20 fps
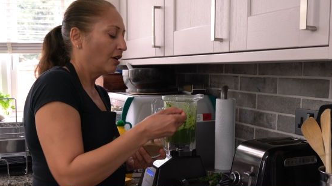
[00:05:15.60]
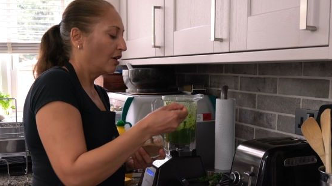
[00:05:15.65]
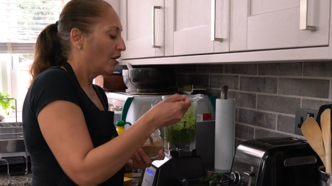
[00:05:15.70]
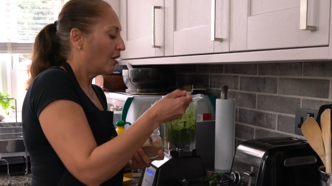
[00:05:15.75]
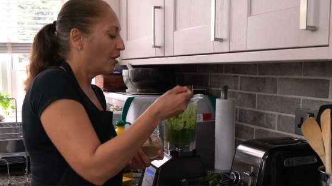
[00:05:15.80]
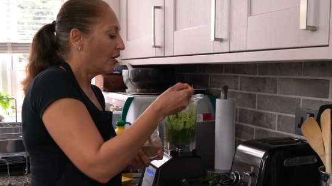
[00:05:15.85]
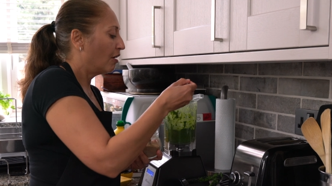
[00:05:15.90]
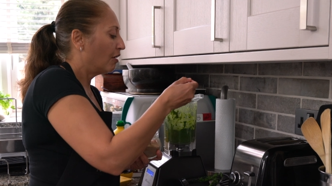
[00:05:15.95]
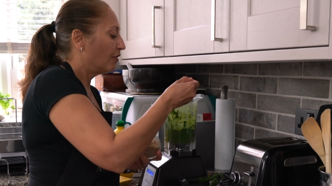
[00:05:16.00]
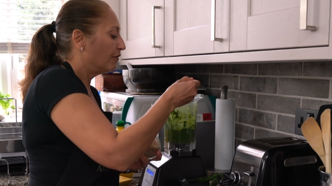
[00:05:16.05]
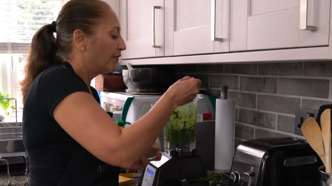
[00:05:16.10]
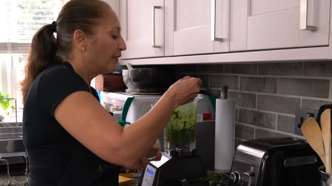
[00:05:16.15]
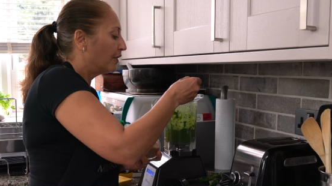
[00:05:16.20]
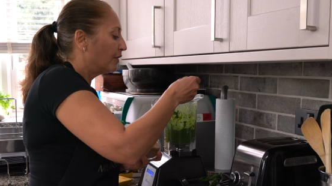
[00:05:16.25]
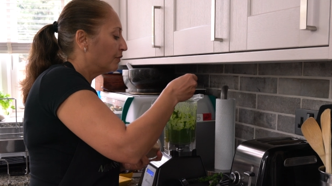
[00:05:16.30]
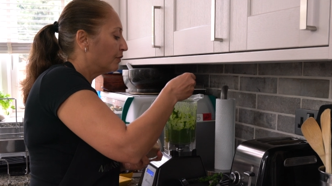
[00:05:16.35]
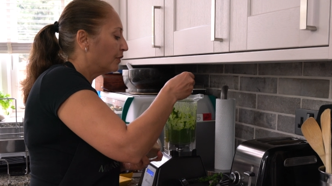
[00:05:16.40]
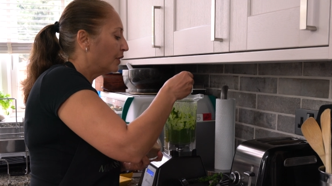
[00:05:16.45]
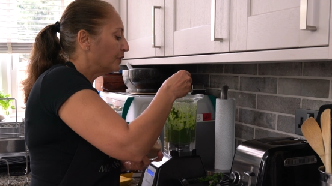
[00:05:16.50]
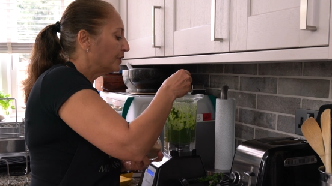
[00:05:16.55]
of
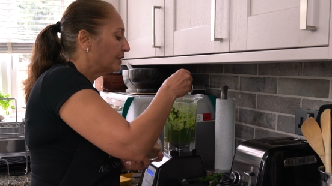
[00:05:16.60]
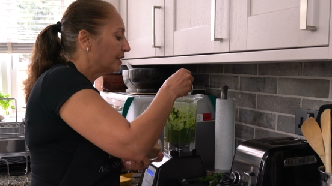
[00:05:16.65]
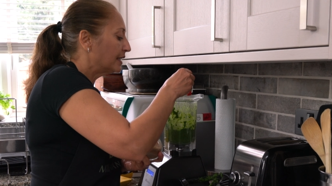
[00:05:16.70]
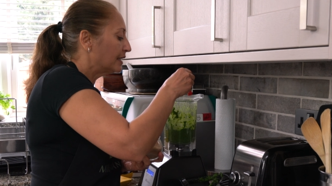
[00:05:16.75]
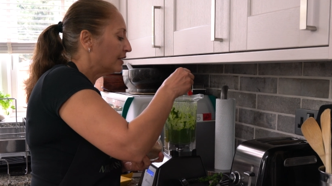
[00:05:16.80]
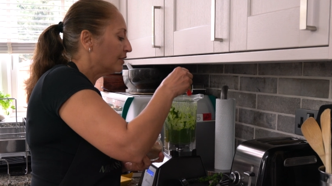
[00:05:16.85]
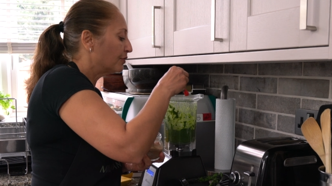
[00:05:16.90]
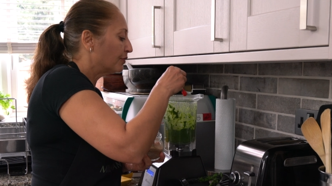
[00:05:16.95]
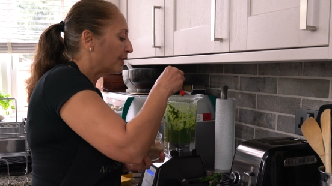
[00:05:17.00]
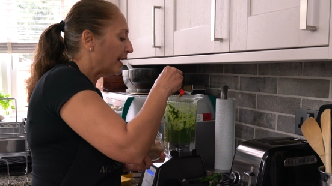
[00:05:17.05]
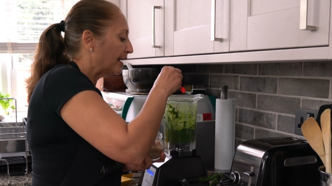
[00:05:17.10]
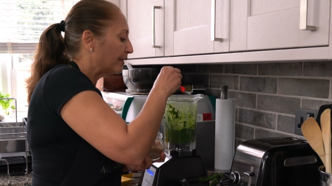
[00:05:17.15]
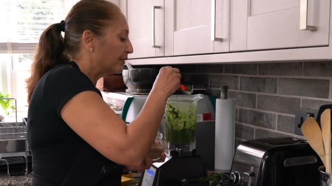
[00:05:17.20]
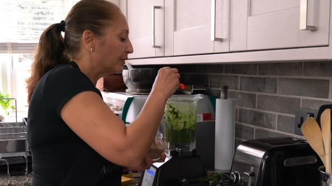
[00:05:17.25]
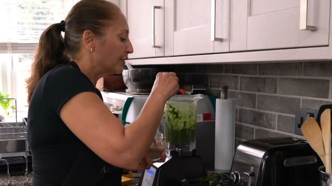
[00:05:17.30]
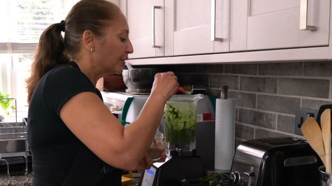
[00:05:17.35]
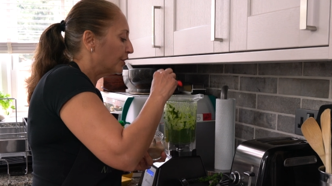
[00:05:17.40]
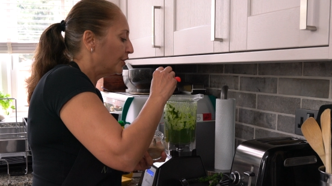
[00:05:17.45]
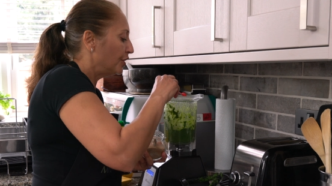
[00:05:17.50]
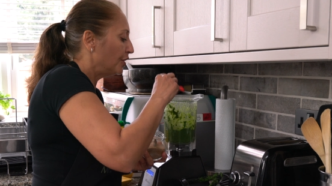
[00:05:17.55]
roasted
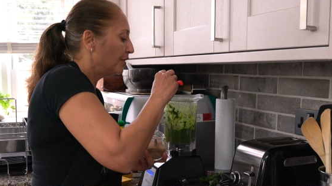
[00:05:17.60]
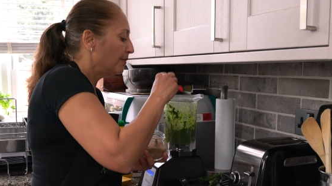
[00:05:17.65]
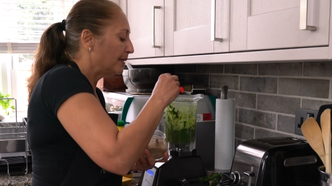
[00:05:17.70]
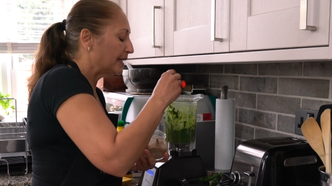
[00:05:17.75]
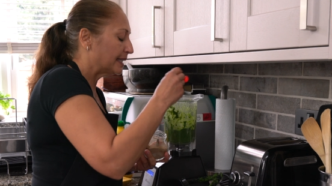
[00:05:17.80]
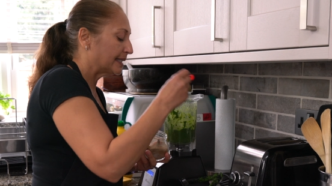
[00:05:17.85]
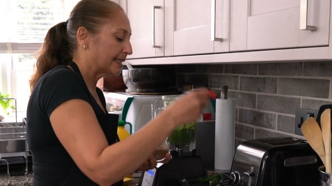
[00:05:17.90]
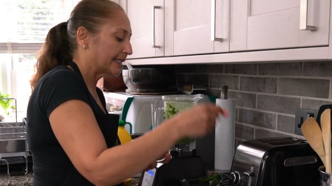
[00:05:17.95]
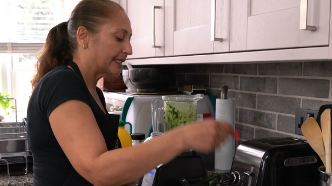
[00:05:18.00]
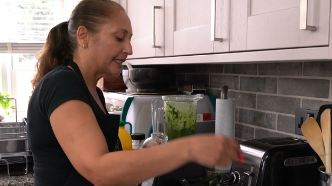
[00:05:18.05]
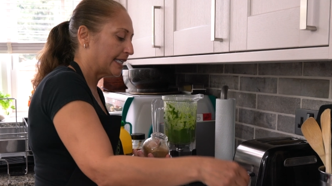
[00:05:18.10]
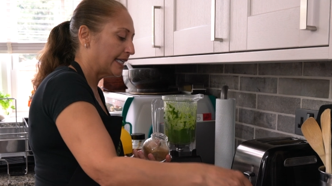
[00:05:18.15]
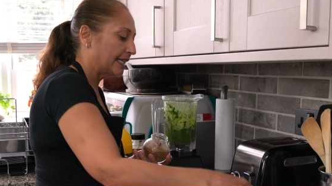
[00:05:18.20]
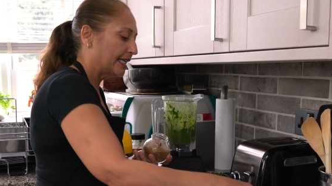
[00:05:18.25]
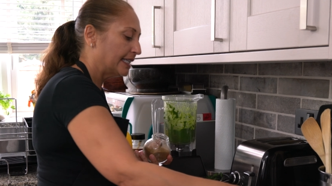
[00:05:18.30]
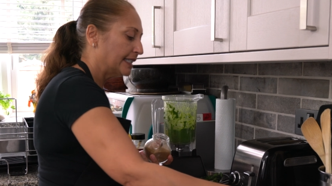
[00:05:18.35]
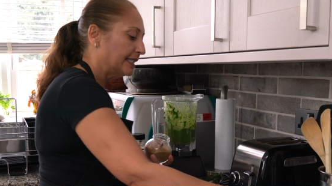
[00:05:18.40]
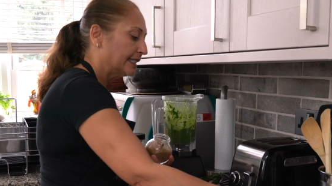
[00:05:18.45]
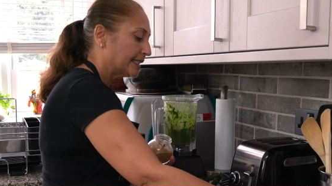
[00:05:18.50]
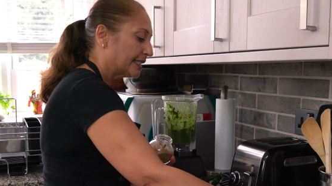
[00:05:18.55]
ground cumin
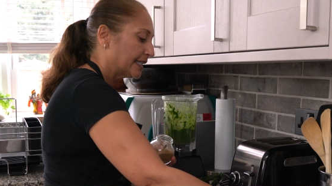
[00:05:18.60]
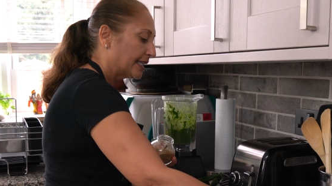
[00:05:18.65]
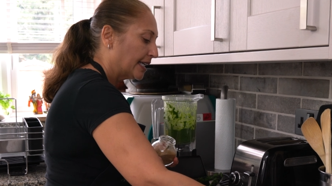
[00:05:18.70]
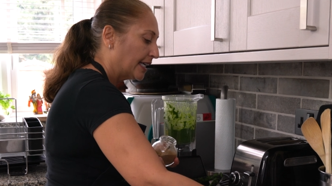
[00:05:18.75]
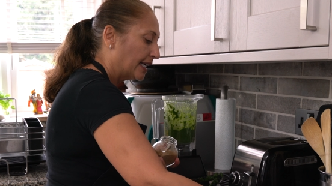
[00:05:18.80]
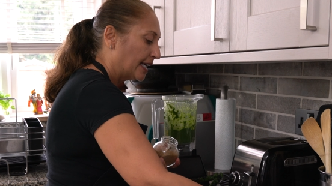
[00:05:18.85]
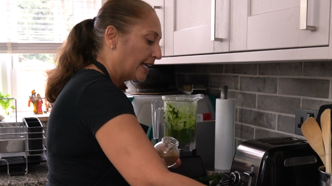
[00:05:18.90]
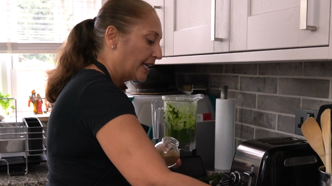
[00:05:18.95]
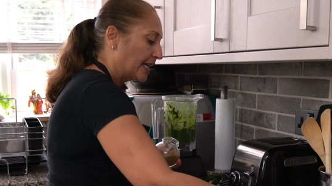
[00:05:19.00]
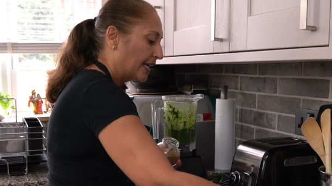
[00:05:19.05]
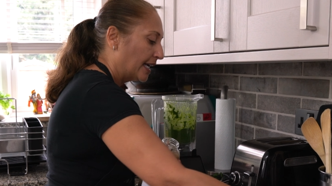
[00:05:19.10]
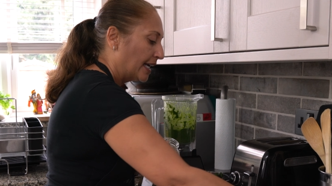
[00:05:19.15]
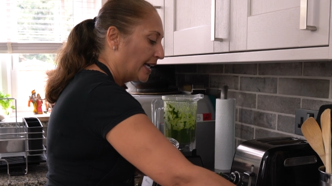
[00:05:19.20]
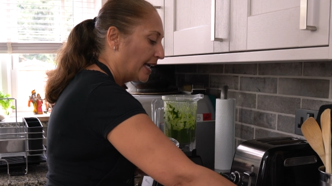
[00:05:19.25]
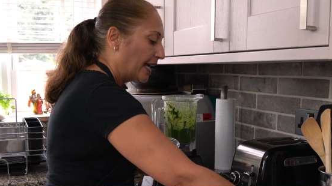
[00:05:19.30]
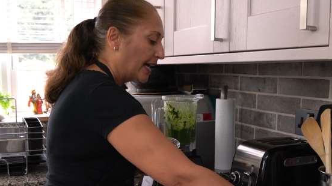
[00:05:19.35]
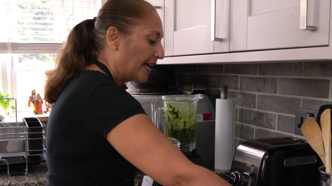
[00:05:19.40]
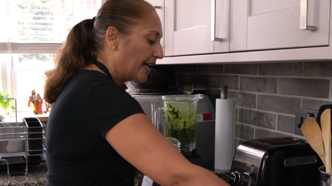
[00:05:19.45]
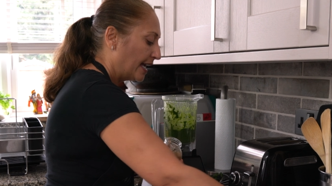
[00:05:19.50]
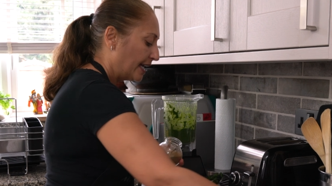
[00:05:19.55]
seeds
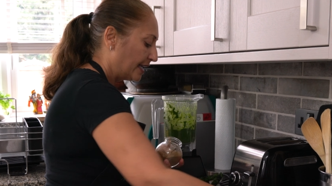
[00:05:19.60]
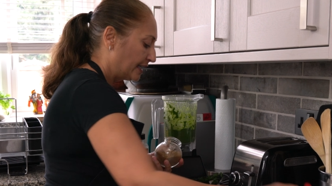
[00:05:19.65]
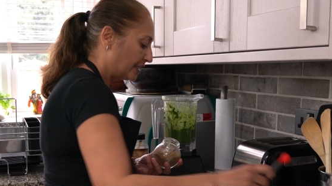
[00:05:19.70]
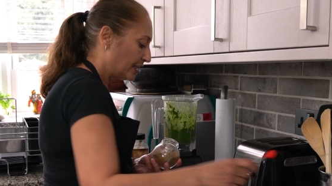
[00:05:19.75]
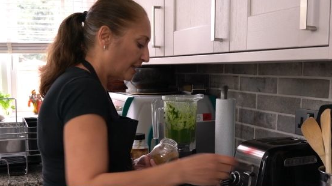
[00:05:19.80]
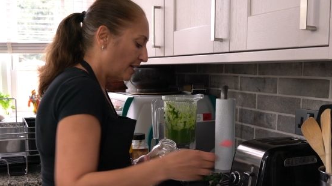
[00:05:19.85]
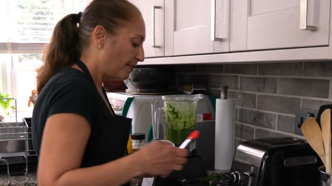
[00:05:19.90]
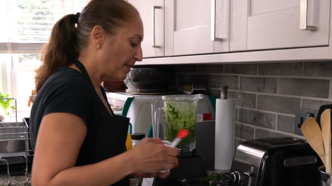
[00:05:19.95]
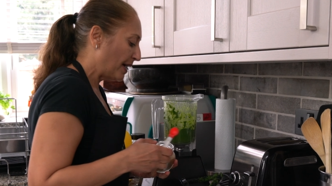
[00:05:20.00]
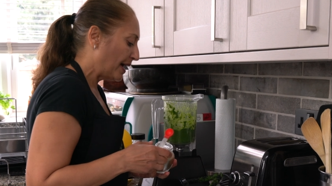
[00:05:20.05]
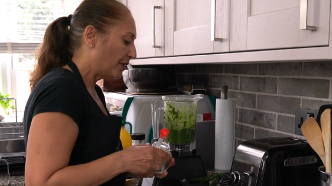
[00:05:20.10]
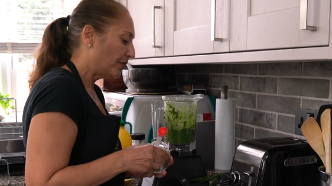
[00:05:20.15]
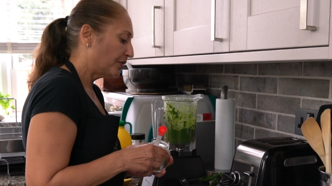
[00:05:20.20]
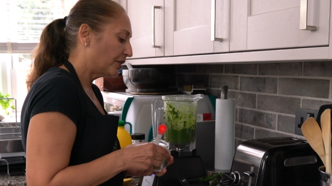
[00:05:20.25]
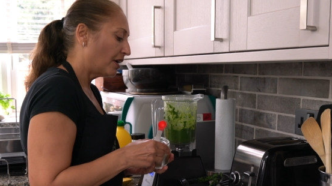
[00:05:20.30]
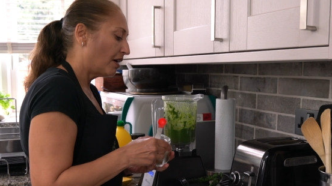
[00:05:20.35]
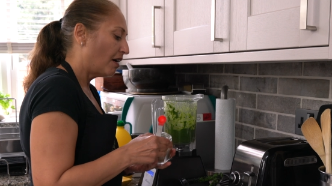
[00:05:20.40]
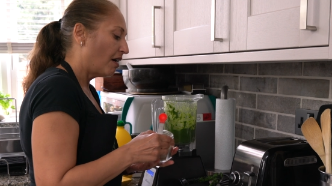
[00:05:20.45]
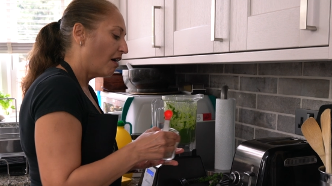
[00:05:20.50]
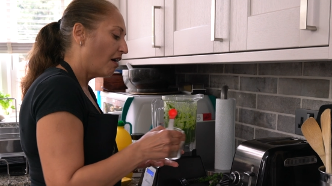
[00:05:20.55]
and
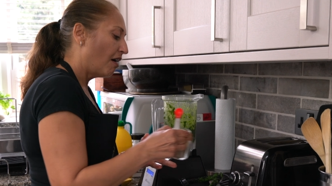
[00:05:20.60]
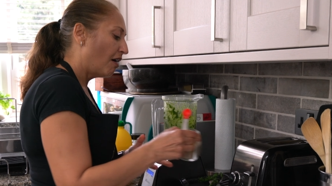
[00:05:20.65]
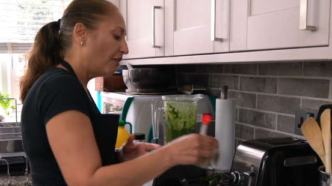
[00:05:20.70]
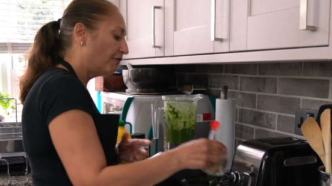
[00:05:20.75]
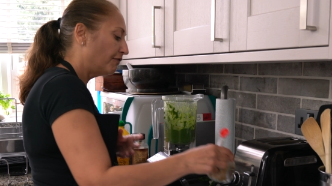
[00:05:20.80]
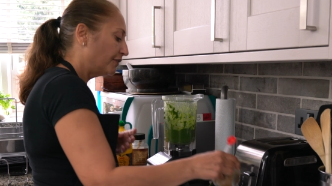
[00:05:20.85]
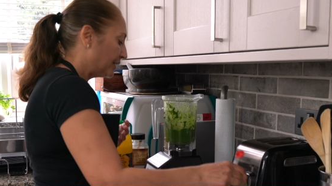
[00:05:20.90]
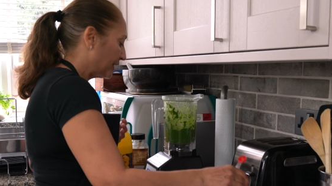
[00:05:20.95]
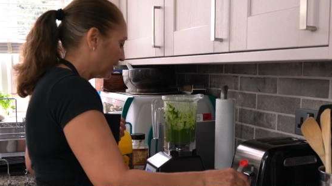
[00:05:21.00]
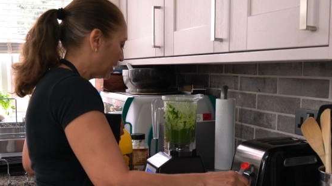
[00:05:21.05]
about a 1/2